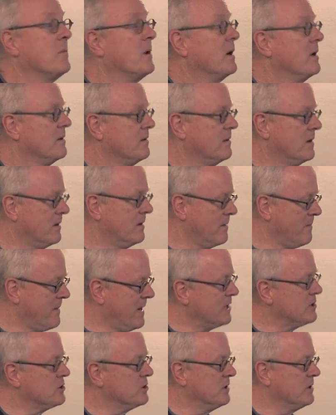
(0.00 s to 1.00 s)
But
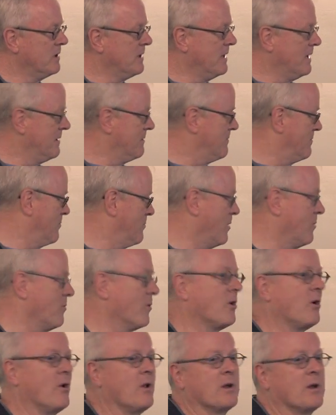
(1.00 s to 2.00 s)
imagine that we were
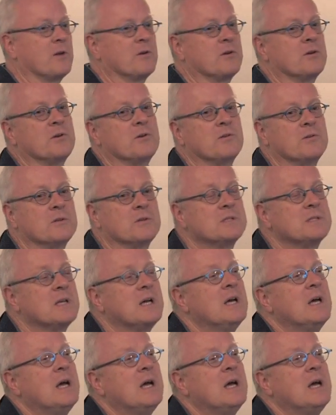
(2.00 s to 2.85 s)
calling her to do this.